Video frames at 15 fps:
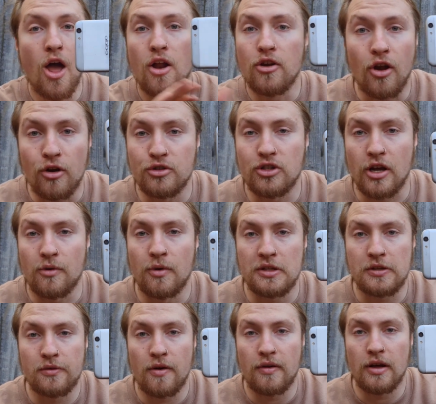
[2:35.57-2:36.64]
No shake
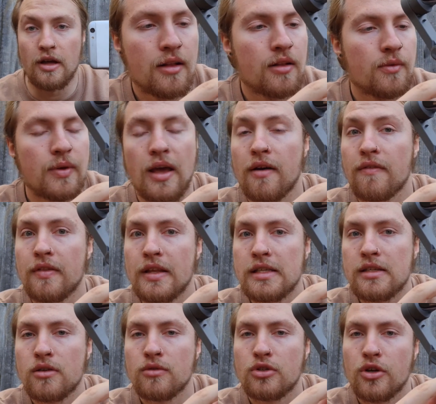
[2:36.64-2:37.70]
whatsoever. We have this
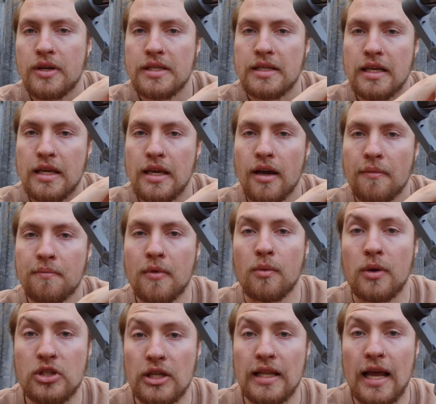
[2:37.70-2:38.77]
little joystick here,
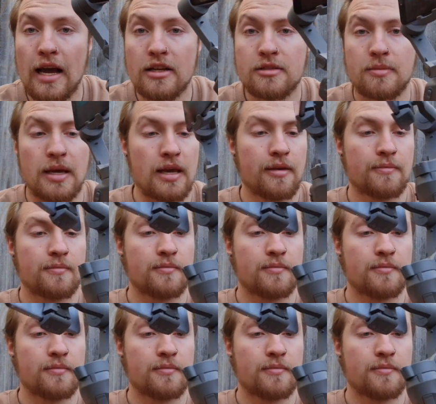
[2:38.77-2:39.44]
which allows me